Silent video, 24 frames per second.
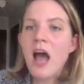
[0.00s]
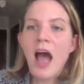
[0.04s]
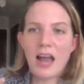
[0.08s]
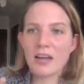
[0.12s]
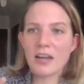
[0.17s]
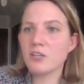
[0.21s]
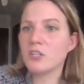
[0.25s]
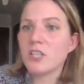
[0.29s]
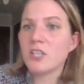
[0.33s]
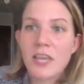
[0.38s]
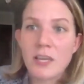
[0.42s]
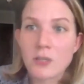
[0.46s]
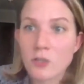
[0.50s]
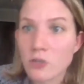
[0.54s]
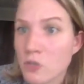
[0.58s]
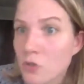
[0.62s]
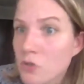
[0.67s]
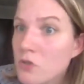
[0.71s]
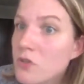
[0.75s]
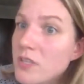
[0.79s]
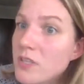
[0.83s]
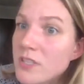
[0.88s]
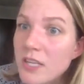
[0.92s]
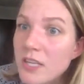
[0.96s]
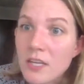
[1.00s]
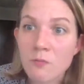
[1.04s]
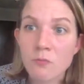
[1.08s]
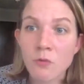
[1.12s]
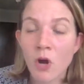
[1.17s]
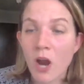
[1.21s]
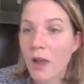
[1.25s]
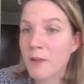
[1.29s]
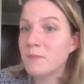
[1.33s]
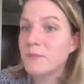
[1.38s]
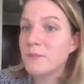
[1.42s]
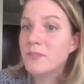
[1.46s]
I just can't do this anymore
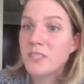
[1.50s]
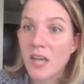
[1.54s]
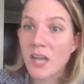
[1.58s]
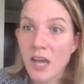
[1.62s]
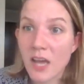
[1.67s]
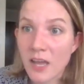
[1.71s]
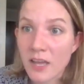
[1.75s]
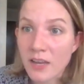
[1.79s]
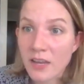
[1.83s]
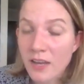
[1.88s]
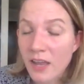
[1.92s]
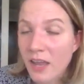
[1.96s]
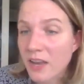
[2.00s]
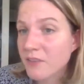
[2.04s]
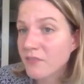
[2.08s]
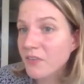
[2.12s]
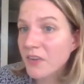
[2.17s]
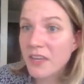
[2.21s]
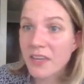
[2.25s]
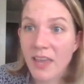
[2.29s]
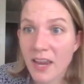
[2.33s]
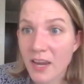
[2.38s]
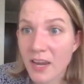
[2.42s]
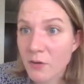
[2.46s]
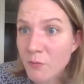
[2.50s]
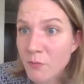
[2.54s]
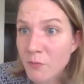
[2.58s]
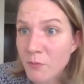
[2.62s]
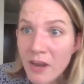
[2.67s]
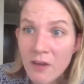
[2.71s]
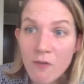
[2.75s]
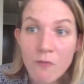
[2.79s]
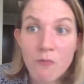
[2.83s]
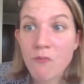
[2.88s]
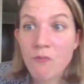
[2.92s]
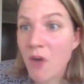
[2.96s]
anymore. I'm done. And if I gain
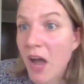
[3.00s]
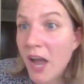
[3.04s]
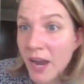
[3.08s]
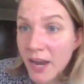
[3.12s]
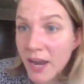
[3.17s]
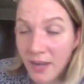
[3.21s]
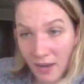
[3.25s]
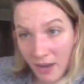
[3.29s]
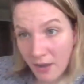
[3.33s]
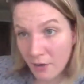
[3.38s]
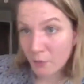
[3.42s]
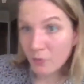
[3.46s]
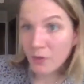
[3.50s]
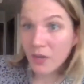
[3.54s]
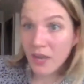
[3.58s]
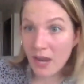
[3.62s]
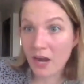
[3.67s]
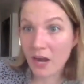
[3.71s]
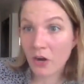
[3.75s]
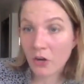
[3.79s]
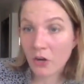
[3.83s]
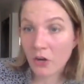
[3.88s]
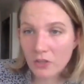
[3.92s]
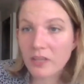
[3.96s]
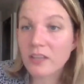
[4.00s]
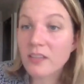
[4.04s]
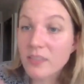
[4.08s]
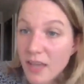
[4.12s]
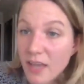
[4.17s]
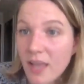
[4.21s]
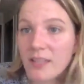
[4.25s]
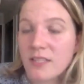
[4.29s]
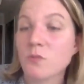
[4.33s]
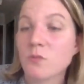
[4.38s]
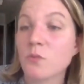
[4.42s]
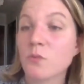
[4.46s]
weight, fine. I don't care. Like
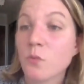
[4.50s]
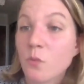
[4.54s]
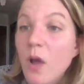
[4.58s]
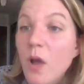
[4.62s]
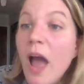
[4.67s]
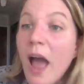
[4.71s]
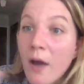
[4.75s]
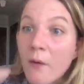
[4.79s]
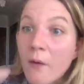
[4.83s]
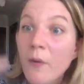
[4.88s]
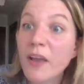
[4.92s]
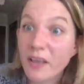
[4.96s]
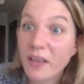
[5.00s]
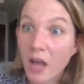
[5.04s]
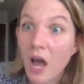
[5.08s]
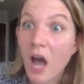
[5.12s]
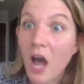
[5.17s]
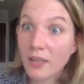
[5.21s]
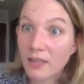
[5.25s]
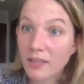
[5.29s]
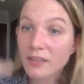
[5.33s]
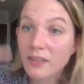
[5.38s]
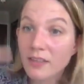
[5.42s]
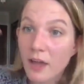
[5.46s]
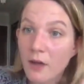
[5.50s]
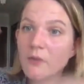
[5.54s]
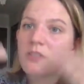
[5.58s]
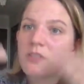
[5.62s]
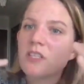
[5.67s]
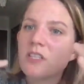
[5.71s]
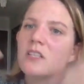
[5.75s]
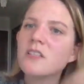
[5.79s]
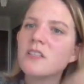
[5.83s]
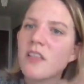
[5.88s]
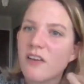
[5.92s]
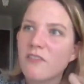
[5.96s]
that's how I got. Like that was
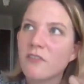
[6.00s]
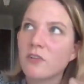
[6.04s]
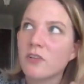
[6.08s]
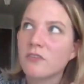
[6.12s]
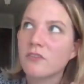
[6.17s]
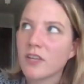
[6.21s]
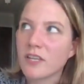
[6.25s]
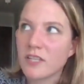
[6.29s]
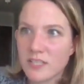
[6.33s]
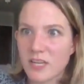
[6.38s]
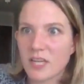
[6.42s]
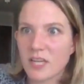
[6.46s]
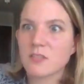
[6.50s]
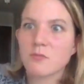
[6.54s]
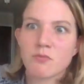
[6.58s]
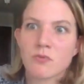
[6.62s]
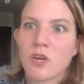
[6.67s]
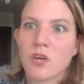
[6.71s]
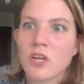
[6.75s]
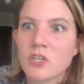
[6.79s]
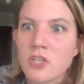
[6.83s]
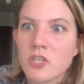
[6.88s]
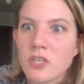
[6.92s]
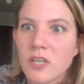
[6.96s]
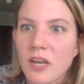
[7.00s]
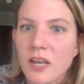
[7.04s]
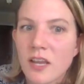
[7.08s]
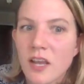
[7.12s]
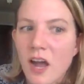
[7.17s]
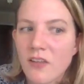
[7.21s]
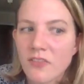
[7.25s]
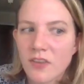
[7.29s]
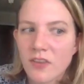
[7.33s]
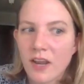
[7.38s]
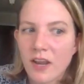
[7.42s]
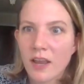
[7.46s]
the level of like desperation that I
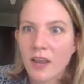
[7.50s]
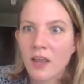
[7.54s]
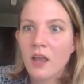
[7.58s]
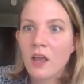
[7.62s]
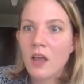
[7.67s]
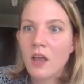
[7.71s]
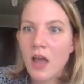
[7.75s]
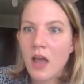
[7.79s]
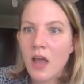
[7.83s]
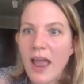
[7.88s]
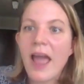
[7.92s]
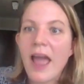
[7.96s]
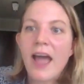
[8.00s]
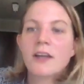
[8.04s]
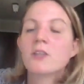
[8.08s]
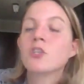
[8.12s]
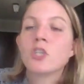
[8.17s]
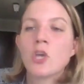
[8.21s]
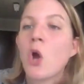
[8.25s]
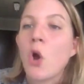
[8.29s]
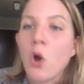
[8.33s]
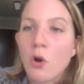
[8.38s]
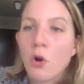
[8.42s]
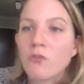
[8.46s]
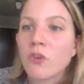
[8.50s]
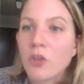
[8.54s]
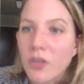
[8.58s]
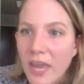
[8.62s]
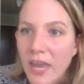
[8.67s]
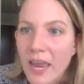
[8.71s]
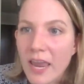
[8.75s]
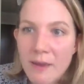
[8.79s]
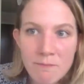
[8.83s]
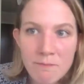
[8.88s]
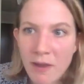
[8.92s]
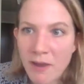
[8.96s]
got that I I actually
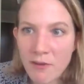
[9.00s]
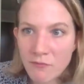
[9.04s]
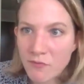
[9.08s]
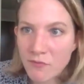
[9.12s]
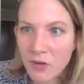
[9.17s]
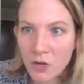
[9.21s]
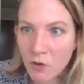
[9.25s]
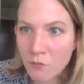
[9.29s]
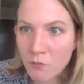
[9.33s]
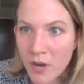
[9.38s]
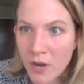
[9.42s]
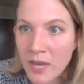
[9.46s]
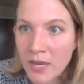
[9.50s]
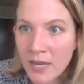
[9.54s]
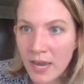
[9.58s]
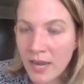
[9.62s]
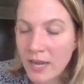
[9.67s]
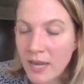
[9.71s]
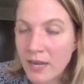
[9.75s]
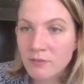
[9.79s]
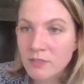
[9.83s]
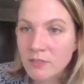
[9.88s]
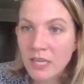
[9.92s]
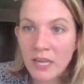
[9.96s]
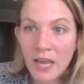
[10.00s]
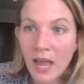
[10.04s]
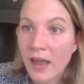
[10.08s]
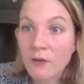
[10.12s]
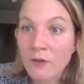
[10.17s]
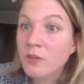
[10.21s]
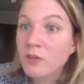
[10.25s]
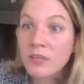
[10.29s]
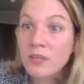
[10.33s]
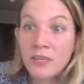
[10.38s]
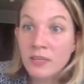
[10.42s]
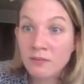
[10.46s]
overcame my fear of weight gain. I was like, I
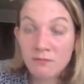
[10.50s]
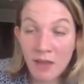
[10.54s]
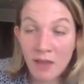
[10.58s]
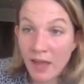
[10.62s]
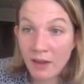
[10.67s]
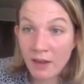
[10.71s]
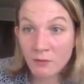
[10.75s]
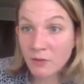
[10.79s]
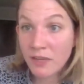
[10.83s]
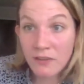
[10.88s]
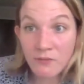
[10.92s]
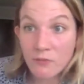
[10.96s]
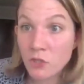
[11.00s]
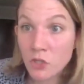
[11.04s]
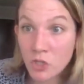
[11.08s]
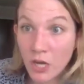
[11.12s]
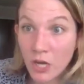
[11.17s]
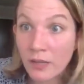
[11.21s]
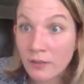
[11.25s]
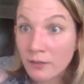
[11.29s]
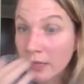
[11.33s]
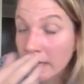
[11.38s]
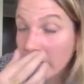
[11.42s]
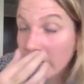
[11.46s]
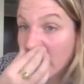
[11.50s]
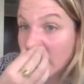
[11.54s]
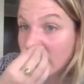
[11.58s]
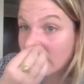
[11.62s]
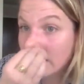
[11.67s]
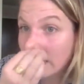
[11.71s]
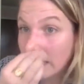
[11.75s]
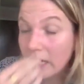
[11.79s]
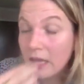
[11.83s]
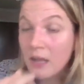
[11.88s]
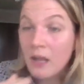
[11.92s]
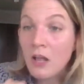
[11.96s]
don't I don't give a shit. Like I was like